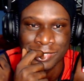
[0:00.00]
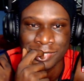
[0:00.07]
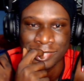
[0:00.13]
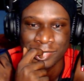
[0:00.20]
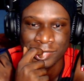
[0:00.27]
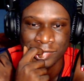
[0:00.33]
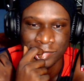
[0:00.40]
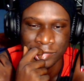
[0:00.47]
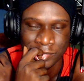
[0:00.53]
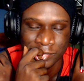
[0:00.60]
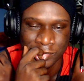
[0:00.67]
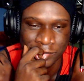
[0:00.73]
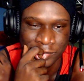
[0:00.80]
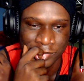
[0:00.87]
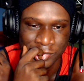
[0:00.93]

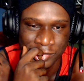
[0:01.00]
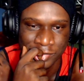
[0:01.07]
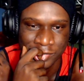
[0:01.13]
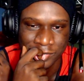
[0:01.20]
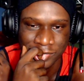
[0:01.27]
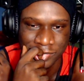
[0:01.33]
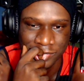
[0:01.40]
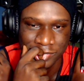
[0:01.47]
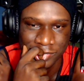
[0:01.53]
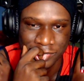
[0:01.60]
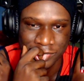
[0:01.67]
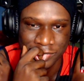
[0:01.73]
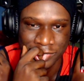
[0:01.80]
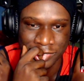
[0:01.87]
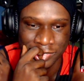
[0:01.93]
[no speech]